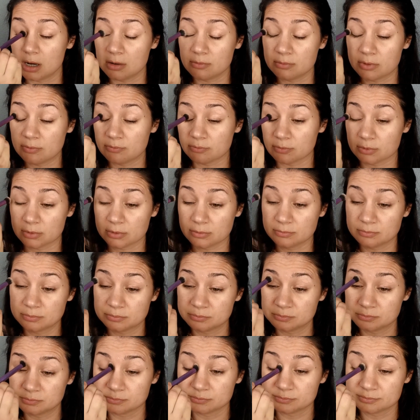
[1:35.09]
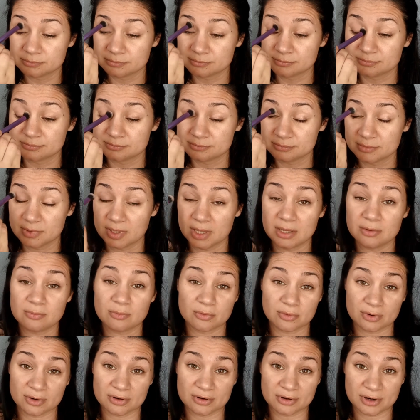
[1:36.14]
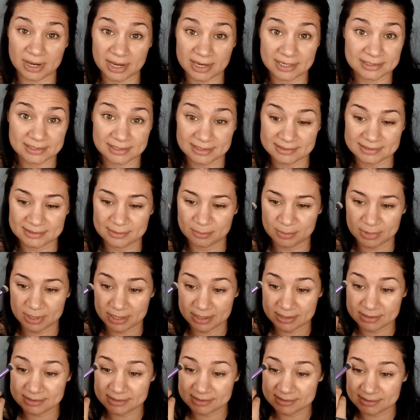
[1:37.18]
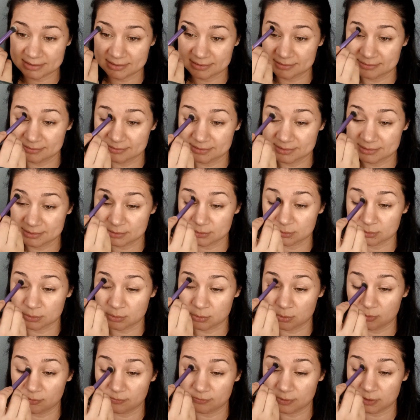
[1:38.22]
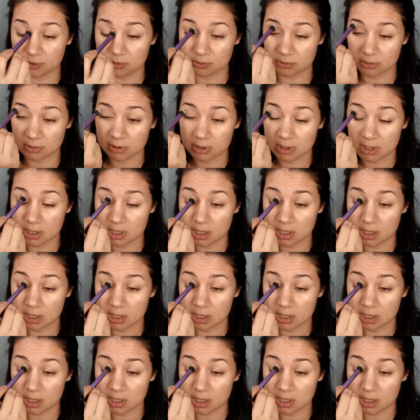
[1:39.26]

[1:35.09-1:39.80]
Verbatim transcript: However, they work great as a base, so go figure.